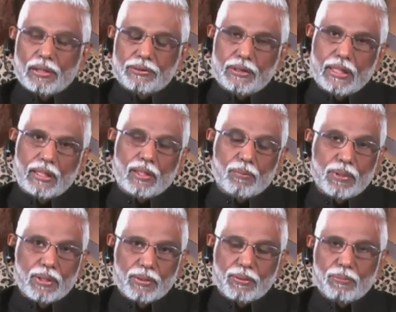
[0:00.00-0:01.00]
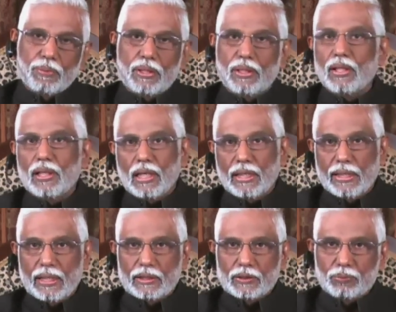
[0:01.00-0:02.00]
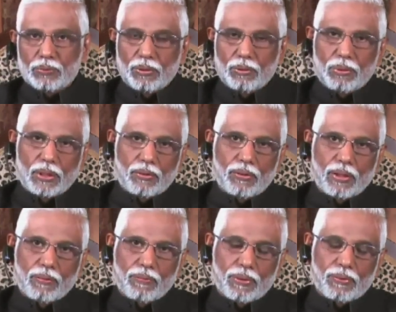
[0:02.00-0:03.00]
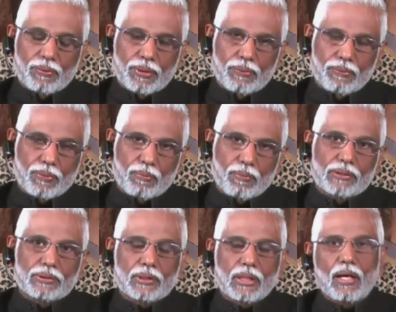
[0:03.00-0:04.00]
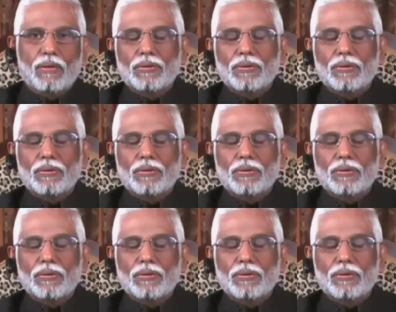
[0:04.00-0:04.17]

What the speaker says: They are committed to me, and it has been going for 24 months now.